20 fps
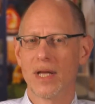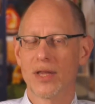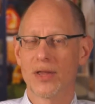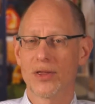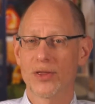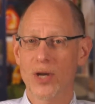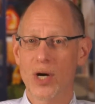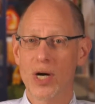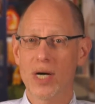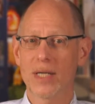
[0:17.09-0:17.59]

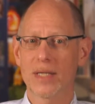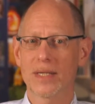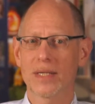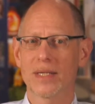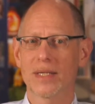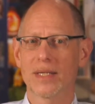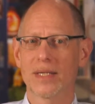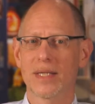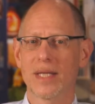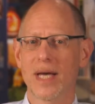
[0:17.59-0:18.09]
thought
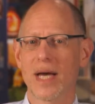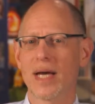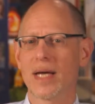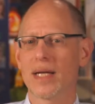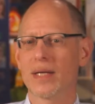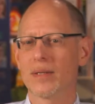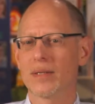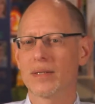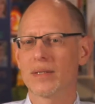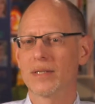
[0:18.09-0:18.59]

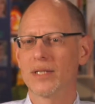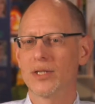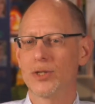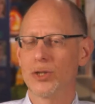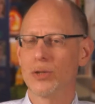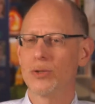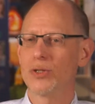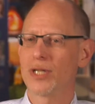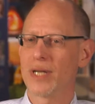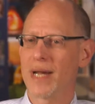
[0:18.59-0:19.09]
that the
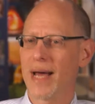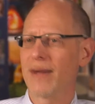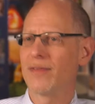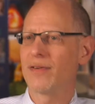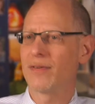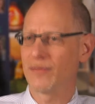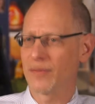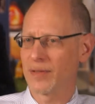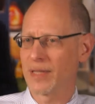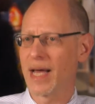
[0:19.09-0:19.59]
Jews should have
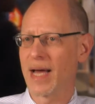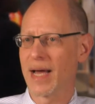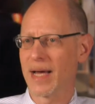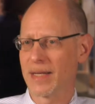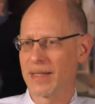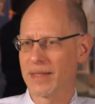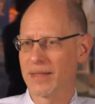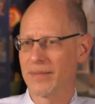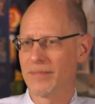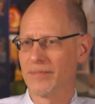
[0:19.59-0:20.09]
a flag.